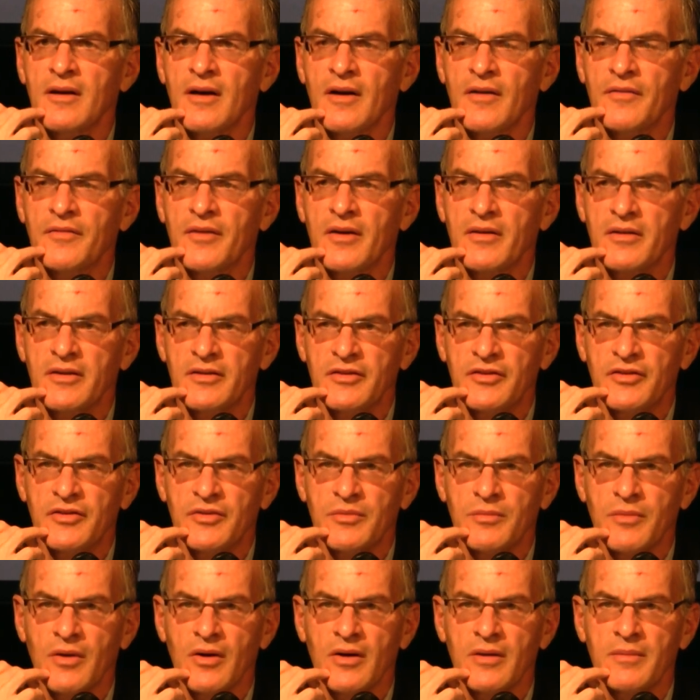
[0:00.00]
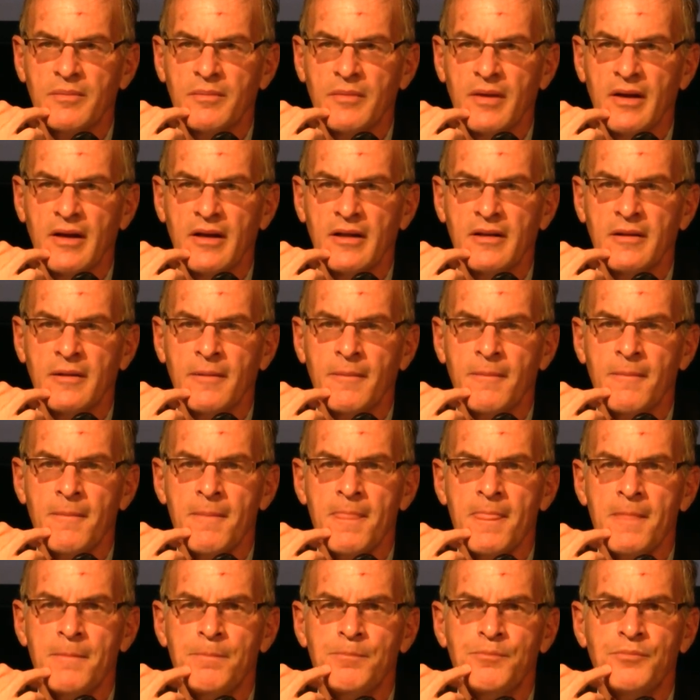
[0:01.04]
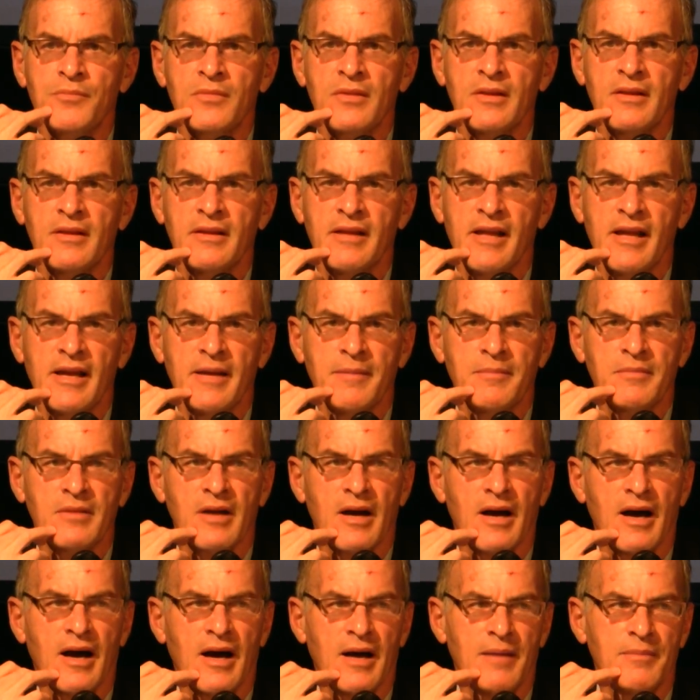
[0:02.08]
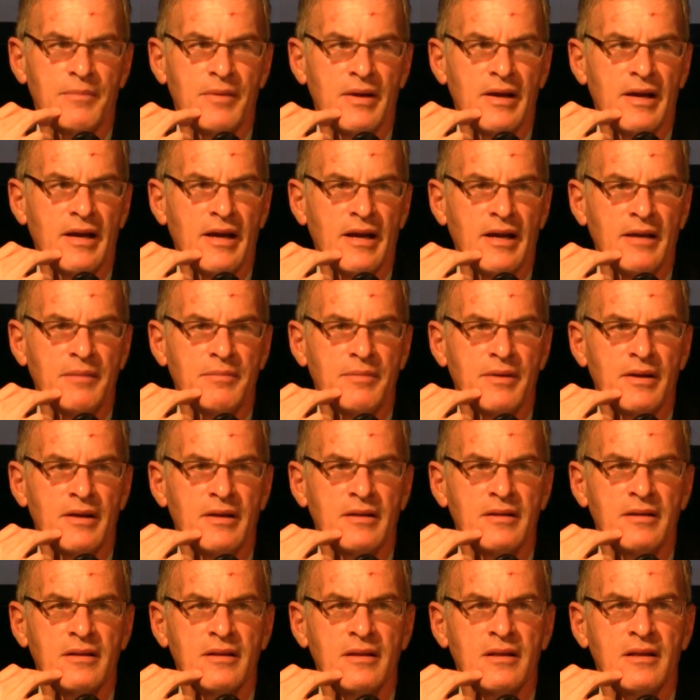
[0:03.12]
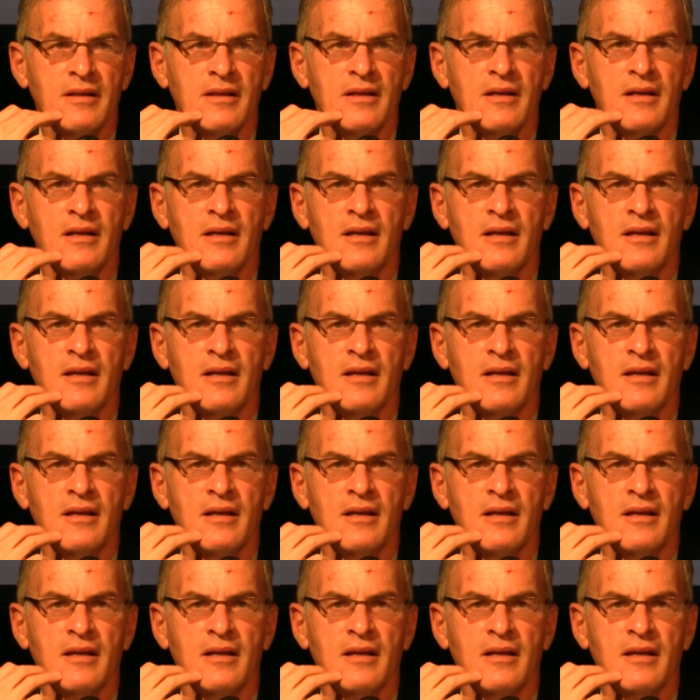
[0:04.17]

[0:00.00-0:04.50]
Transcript: a very smart man named Abba Eben,